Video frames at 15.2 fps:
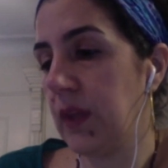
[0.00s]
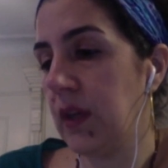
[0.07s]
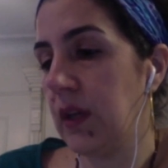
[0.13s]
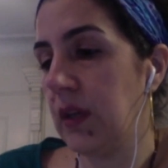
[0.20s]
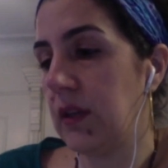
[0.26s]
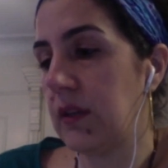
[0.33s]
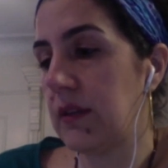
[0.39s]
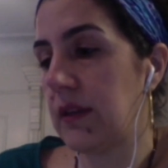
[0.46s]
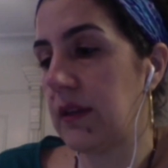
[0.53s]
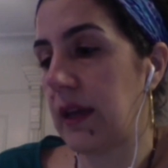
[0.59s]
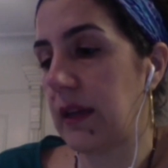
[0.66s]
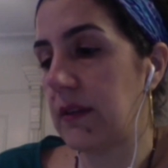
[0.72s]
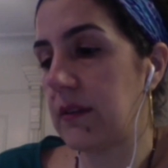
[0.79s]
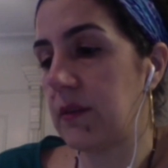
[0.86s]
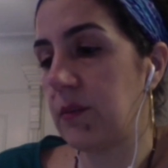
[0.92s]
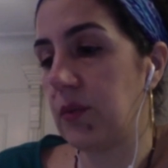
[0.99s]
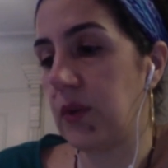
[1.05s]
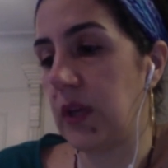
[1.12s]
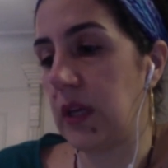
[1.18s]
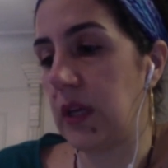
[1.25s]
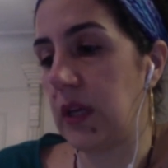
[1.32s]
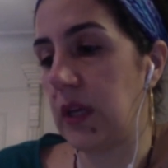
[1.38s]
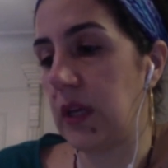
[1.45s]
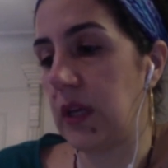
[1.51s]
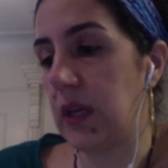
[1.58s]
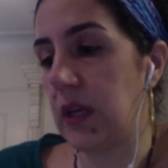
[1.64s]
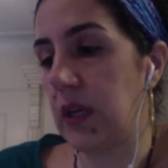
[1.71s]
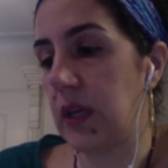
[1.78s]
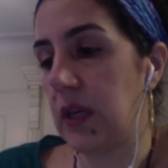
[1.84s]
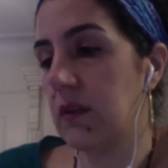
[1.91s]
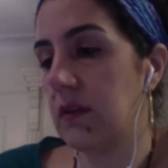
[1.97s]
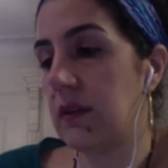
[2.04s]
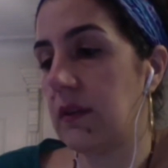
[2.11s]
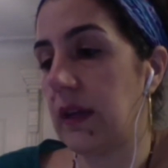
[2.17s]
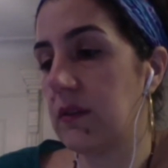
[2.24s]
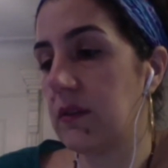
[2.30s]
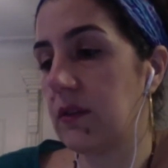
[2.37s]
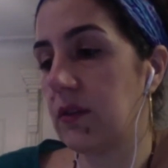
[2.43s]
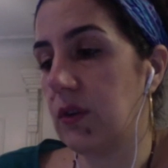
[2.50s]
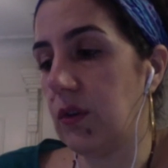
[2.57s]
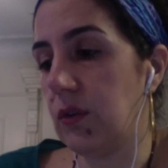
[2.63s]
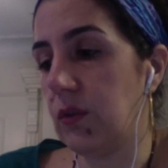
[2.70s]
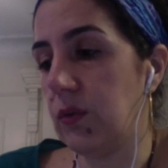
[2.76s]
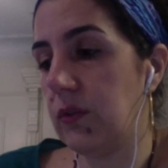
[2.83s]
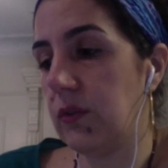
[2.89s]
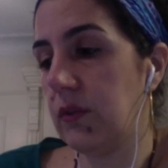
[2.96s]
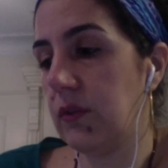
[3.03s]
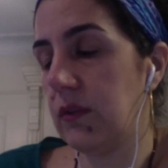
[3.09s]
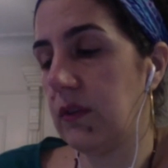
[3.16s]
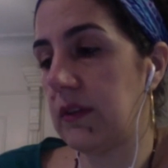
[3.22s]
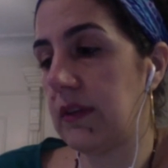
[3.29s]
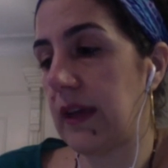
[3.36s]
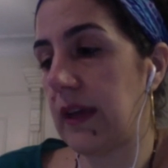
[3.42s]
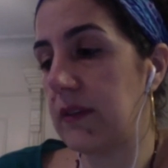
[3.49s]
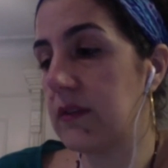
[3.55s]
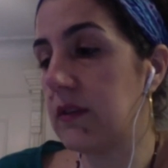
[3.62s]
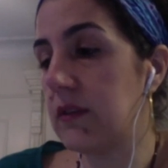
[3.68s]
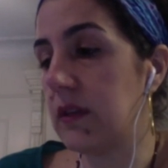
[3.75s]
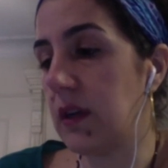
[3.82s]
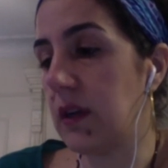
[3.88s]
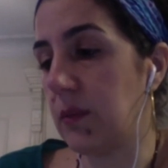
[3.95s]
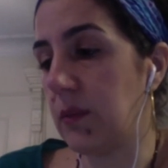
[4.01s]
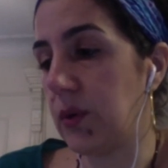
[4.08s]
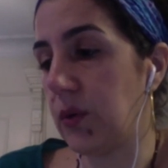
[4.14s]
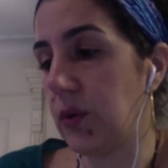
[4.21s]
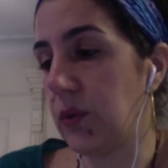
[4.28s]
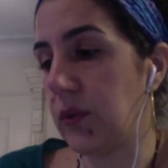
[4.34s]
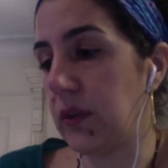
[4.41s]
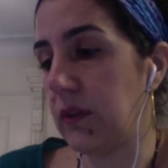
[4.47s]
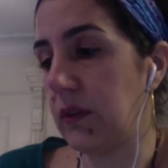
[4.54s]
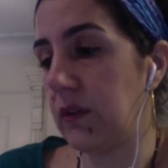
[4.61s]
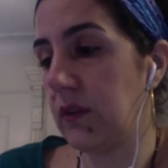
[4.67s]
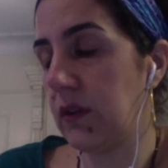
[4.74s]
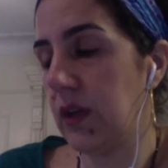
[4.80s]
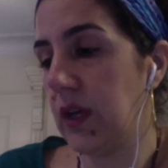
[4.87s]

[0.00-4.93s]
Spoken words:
The text breathes, the text grows, the text decomposes.